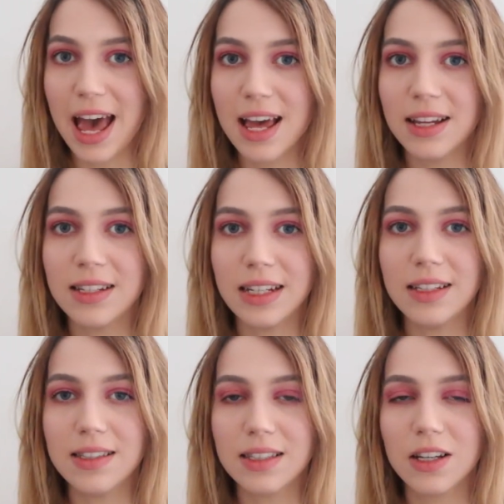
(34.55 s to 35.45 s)
and
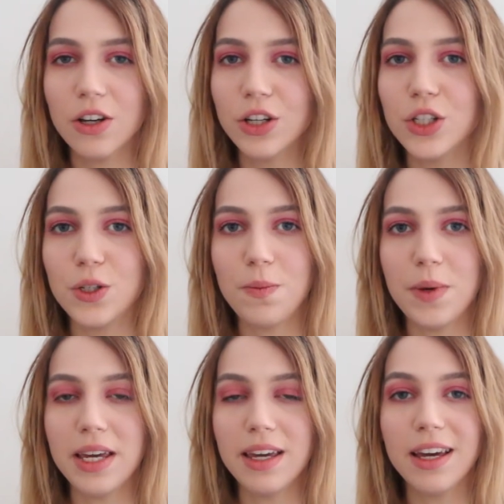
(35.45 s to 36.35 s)
it's going to
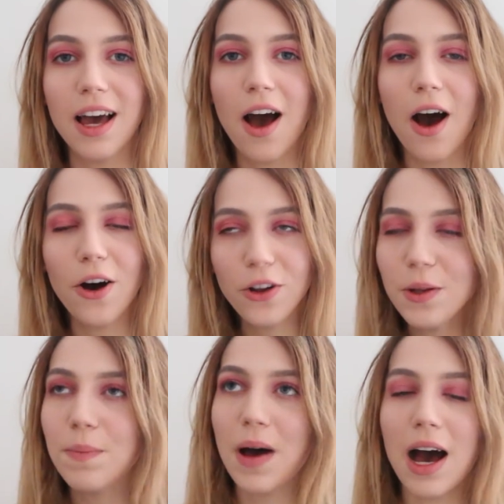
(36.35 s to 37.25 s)
be all
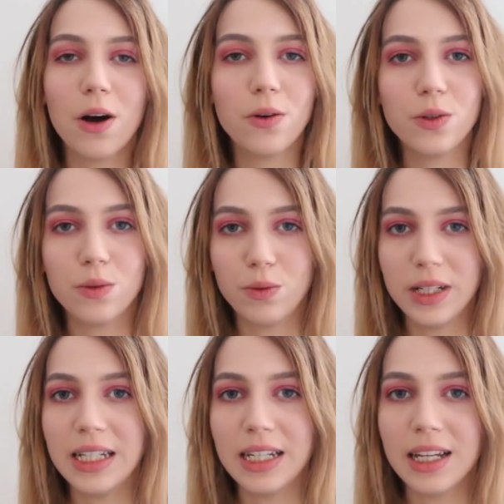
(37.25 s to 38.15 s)
about
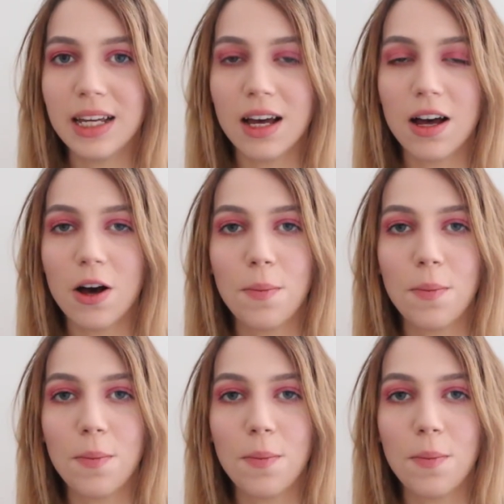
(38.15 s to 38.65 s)
reading